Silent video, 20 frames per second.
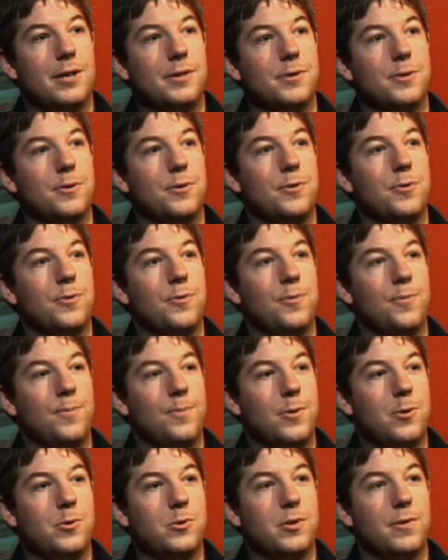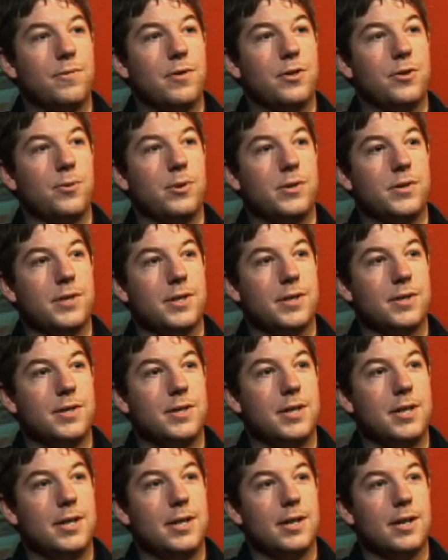I do most of the
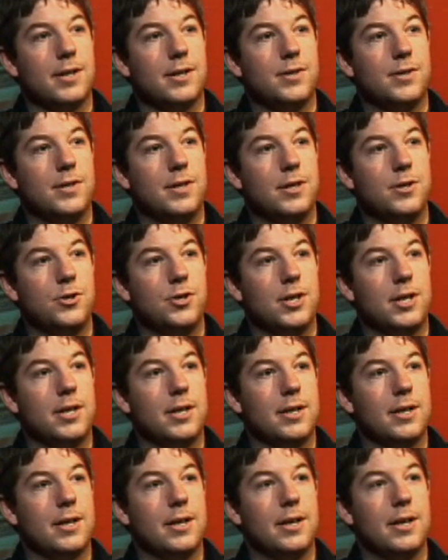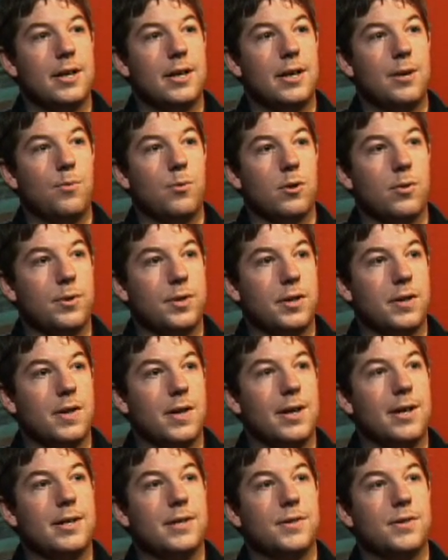360 stitching, I work with the
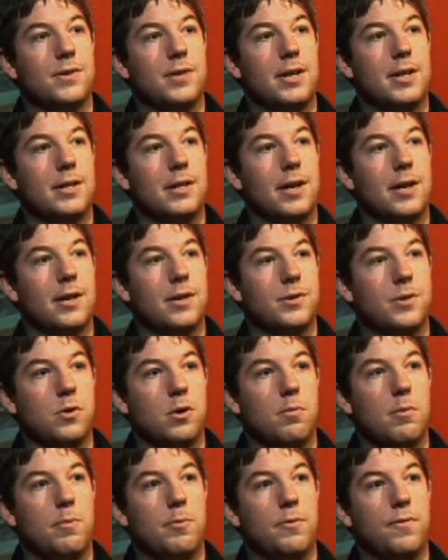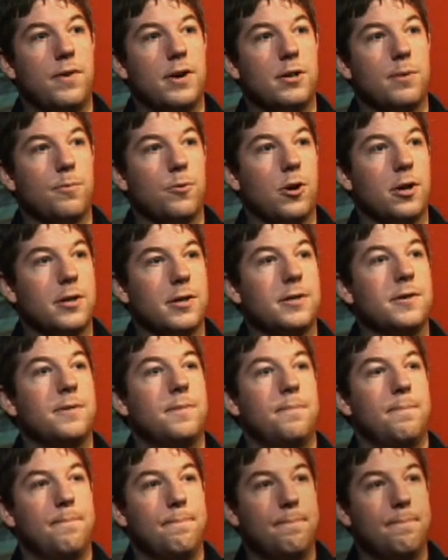clients, and I also come up with the final product.